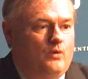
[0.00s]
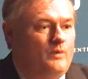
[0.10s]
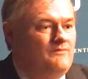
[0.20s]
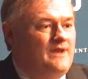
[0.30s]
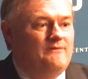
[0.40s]

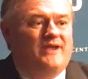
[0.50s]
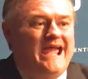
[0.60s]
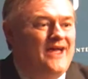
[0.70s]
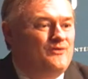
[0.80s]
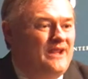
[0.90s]
We've never
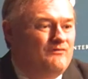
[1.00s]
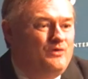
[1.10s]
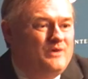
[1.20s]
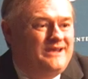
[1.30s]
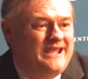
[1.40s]
gathered
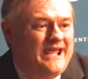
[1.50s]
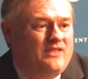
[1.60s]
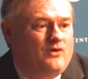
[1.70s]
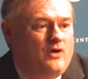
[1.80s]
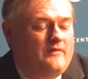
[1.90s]
everyone
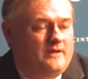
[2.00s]
together on the